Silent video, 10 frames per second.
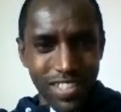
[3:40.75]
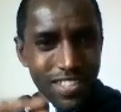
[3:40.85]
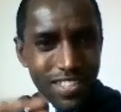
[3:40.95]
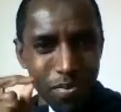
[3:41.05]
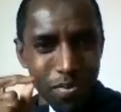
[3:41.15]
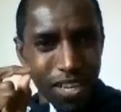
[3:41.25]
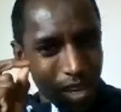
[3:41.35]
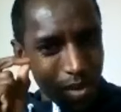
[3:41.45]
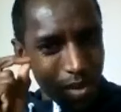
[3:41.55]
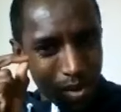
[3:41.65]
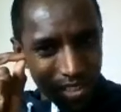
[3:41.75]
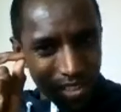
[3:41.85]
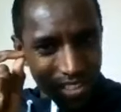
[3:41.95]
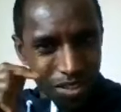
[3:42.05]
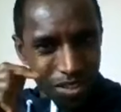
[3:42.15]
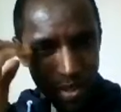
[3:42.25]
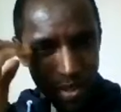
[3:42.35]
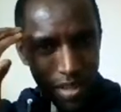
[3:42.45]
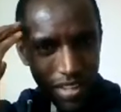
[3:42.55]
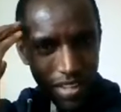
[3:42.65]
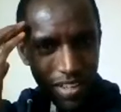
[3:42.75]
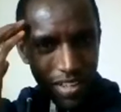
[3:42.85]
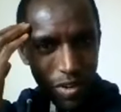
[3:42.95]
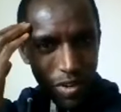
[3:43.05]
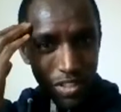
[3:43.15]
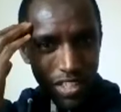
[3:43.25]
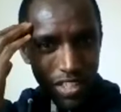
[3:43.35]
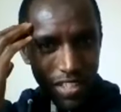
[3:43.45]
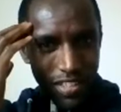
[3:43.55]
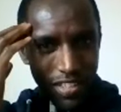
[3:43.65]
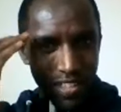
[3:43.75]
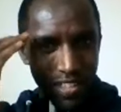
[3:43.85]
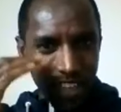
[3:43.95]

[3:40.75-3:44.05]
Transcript: That's the beginning point. Conscious.